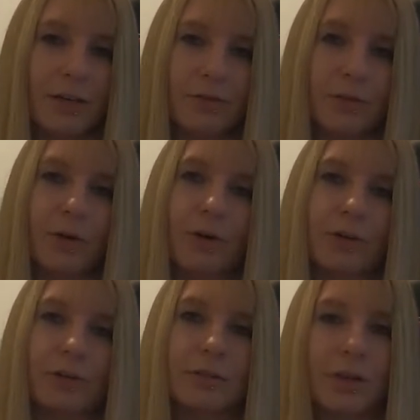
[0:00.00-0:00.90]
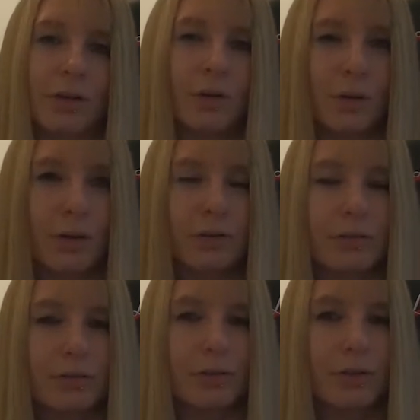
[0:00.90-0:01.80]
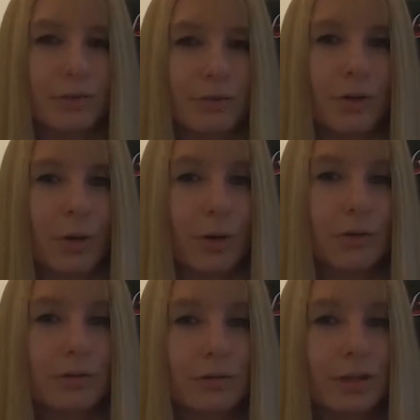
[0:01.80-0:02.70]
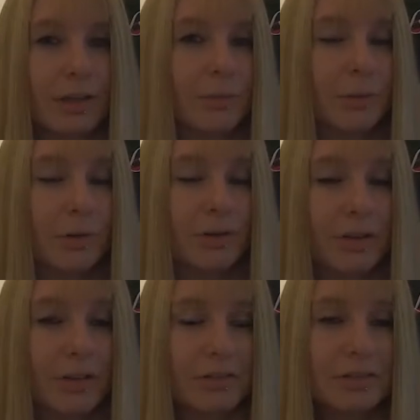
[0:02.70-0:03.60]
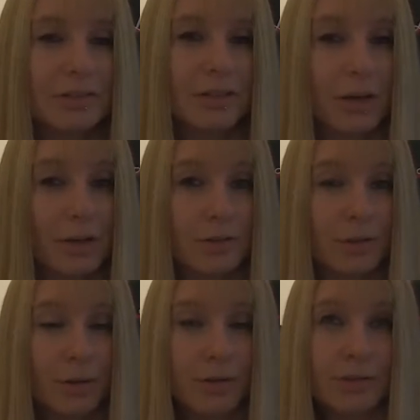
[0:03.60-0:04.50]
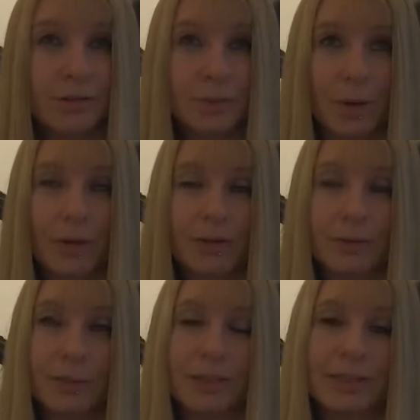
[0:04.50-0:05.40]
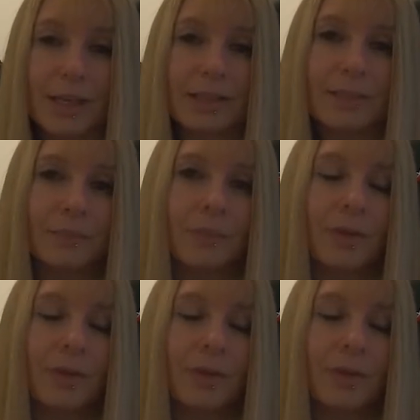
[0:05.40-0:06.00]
I've got a lot of clot in both lungs, large clots as well, is what he said.